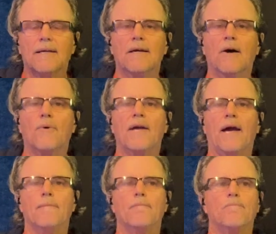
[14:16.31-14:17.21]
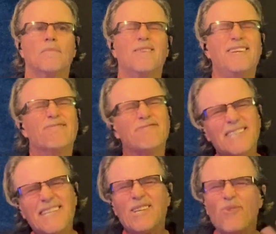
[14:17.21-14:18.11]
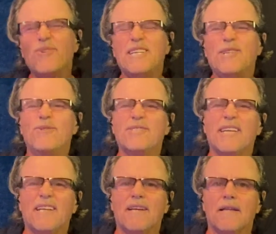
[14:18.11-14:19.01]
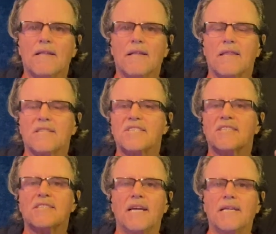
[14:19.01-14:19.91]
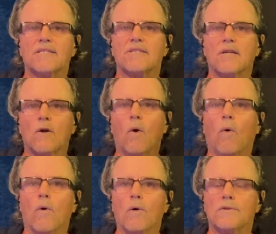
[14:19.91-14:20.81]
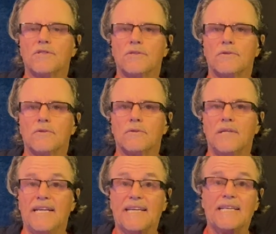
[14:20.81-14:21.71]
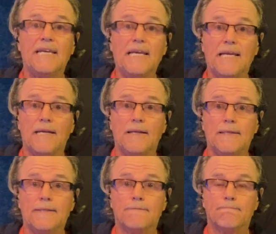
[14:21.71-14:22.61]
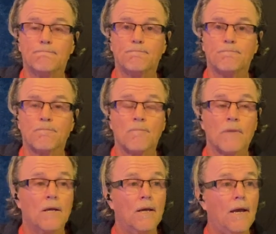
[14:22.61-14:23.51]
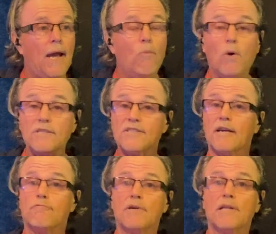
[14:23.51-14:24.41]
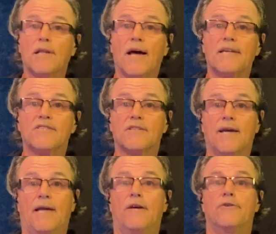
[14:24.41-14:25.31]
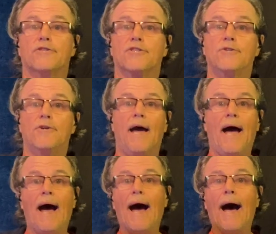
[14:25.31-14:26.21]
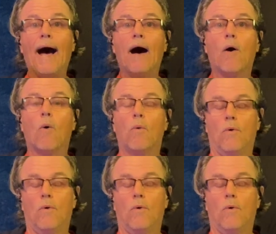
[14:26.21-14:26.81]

Okay, you're really only using the 6 chords in a key. And once I realized and understood how